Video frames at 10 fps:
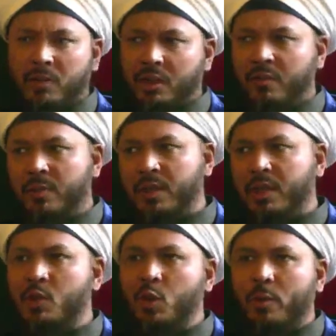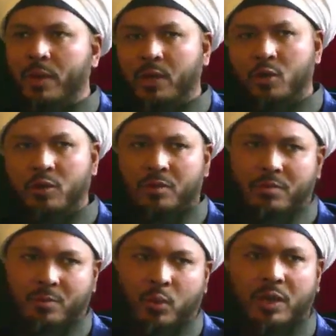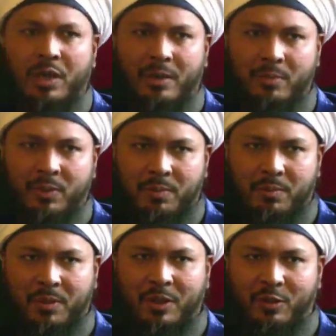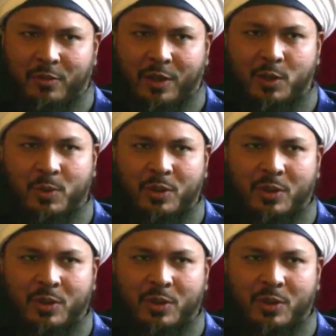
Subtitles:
And believe me, there are so many too, burqa people on Facebook.